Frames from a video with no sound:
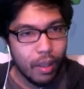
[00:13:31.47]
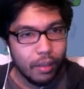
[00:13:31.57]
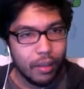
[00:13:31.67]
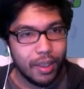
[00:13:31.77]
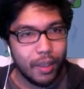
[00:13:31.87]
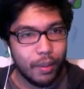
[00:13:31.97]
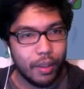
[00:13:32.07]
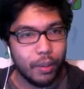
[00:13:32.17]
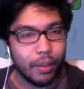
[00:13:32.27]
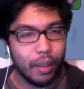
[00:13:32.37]
Let's see what we can
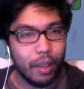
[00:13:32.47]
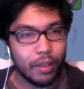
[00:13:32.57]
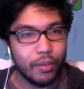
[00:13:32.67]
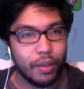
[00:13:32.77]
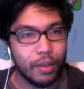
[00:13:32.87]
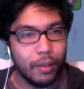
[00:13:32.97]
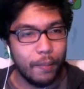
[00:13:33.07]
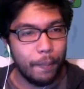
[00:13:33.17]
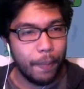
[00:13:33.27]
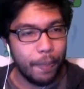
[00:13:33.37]
do with the cogs first.
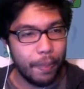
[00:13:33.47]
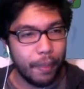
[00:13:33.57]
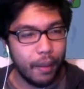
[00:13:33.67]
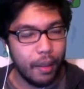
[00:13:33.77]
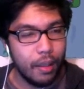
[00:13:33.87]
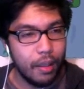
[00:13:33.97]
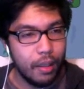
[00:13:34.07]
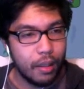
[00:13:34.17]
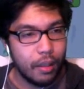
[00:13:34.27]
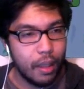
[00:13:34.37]

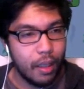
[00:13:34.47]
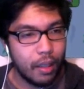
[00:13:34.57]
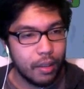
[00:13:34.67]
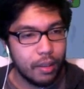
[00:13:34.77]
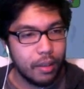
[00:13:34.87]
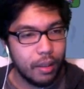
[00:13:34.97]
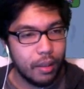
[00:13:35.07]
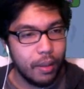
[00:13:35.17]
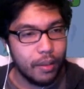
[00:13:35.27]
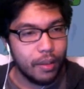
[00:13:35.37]
Cogs.
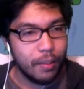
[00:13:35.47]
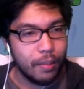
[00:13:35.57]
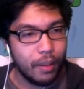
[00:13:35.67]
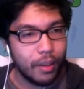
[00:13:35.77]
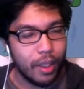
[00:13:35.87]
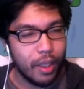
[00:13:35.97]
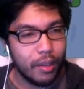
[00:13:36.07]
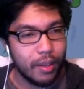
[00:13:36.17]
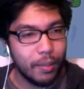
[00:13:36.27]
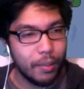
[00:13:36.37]
Alright, steampunk chair,
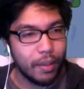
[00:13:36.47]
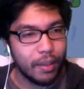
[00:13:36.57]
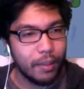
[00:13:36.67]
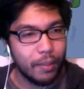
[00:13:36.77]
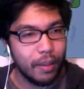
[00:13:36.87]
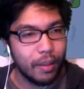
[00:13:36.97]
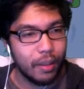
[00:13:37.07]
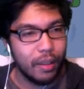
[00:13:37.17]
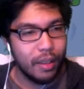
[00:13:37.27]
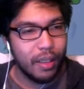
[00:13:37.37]
steampunk, steampunk.
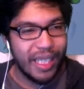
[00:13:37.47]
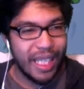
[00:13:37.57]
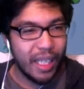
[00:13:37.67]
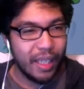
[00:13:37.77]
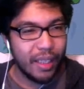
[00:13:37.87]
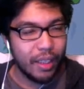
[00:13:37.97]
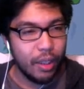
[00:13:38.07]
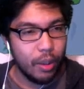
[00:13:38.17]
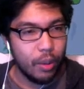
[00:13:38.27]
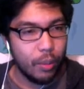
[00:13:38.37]
Anything
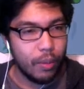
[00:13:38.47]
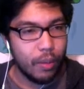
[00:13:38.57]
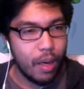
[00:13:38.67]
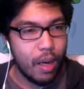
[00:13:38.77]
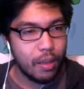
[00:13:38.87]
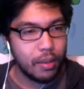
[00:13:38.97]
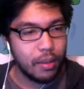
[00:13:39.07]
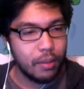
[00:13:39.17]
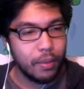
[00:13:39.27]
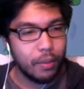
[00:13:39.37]
new and
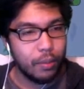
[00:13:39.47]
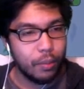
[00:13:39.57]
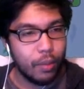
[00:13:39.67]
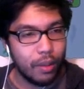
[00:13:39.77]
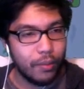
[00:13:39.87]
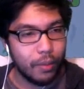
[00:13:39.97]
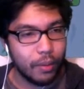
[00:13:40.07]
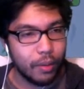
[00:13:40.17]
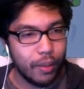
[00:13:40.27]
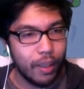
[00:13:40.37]
awesome and wonderful to
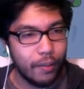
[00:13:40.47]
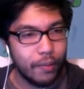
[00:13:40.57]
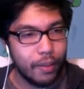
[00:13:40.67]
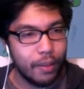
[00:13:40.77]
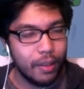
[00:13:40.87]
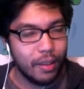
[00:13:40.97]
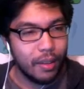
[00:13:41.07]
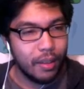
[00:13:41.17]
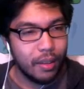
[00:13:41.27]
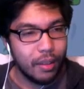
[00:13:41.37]
craft?
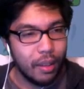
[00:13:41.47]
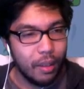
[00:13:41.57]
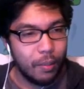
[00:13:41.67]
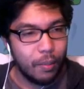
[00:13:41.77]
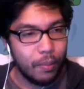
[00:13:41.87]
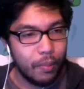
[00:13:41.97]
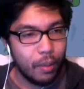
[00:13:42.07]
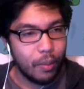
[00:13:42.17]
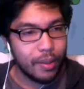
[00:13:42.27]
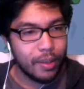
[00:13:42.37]
Nope. Oh,
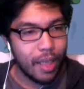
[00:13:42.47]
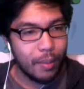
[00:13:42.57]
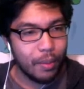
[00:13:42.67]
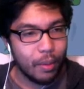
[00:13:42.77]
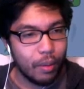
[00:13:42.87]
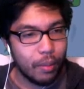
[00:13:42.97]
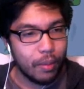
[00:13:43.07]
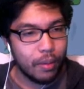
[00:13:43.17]
what's this hyper orb?